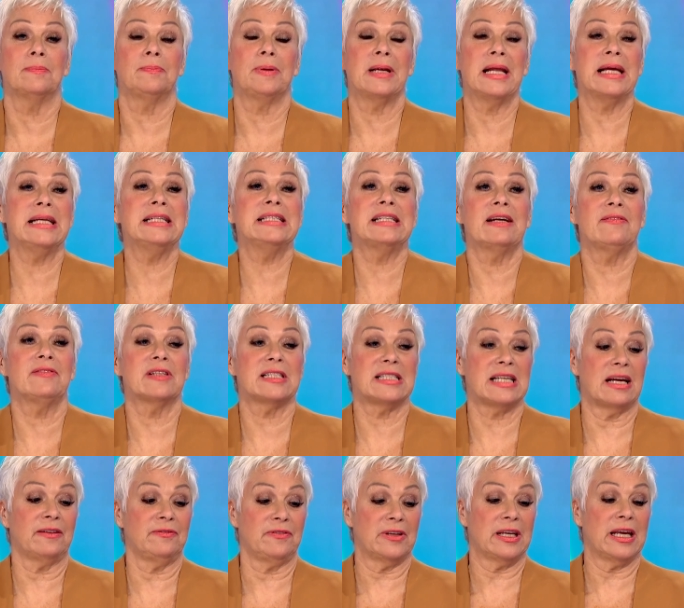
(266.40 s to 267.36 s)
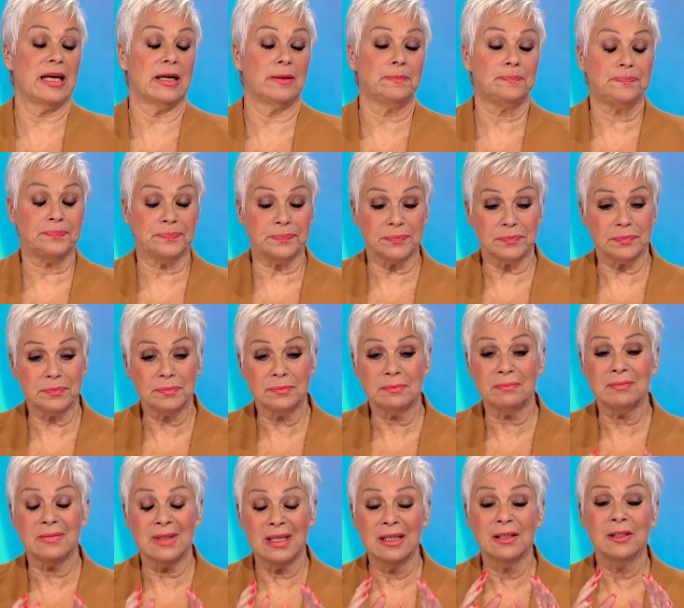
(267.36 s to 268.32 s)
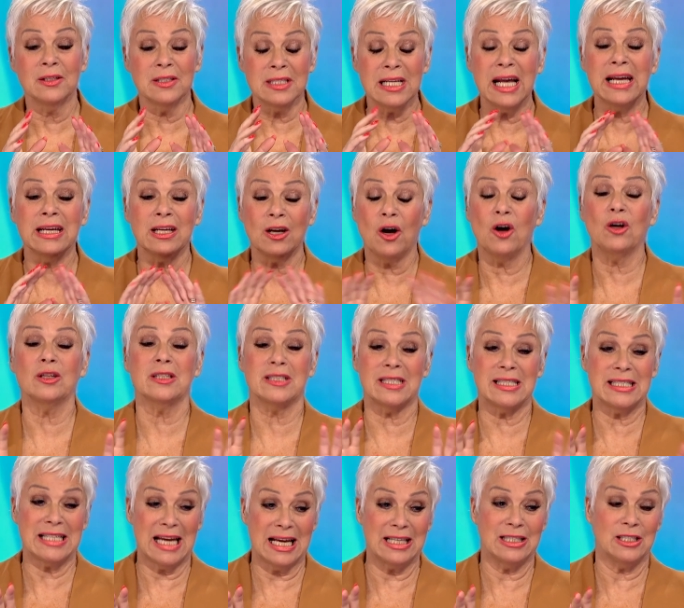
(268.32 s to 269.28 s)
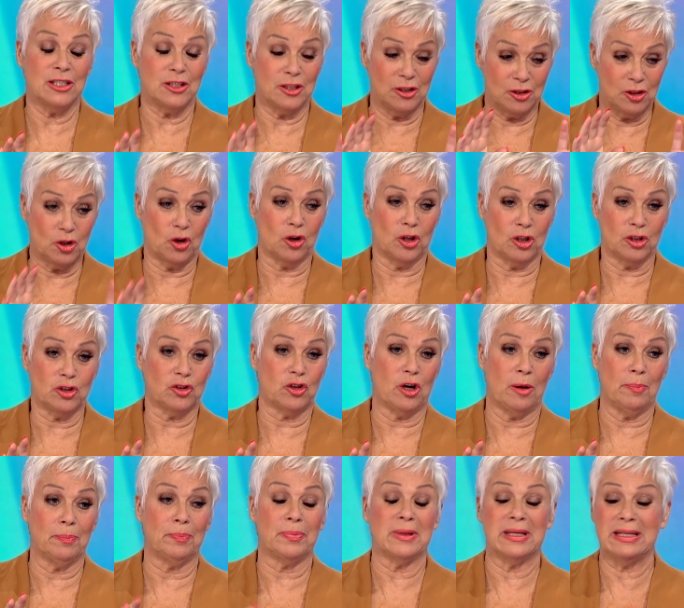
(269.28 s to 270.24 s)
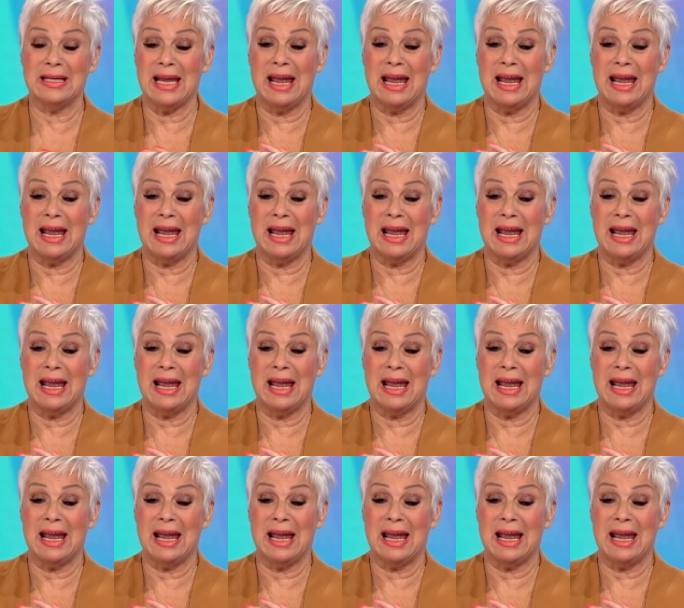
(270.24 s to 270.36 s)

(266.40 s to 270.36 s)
playing devil's advocate because I can't stand Donald Trump and